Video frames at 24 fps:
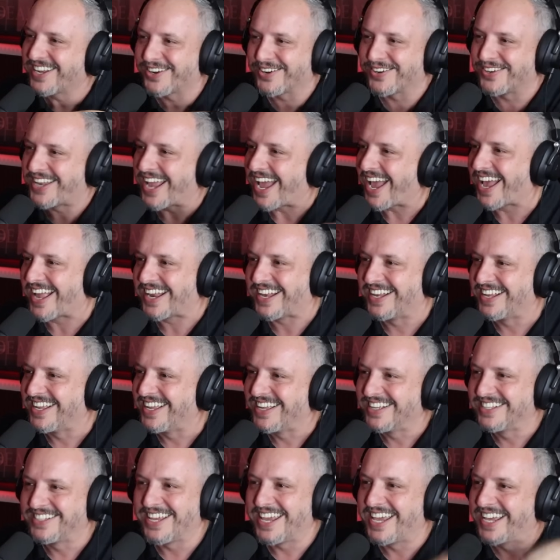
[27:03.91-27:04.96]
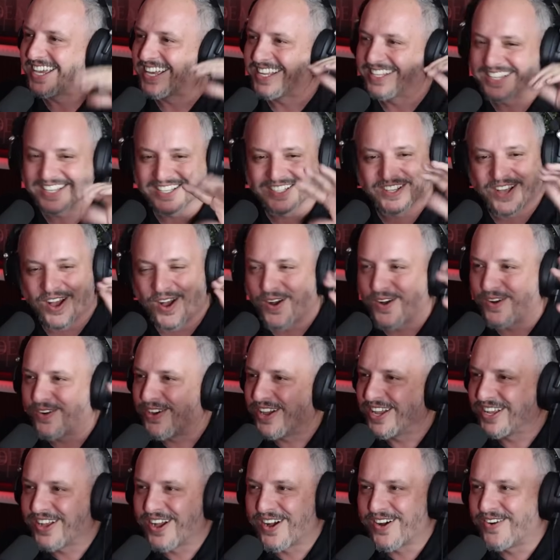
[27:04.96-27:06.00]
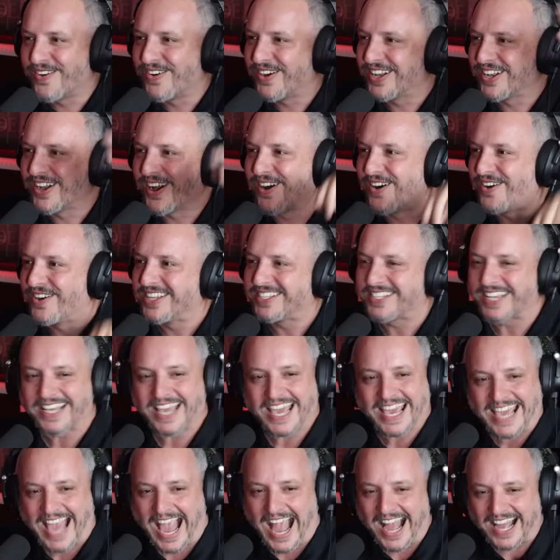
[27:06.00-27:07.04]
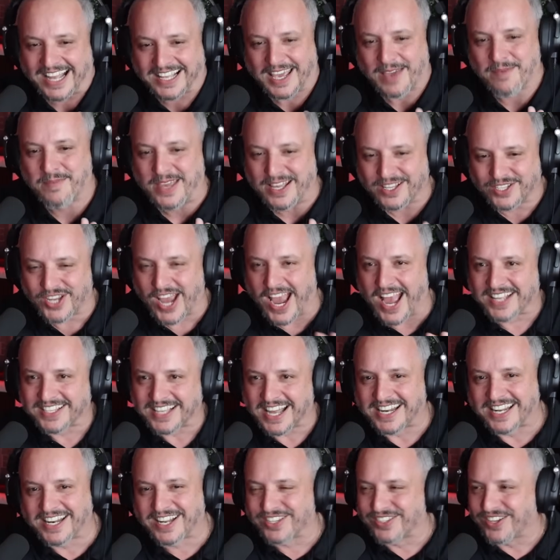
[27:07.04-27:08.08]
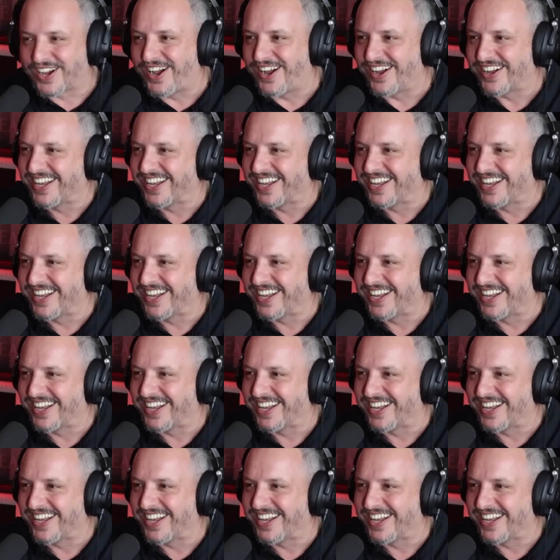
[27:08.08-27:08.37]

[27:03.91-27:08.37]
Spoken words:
her dad. She can just go and go and go. And it's like, hey, give me a chance. I need to talk.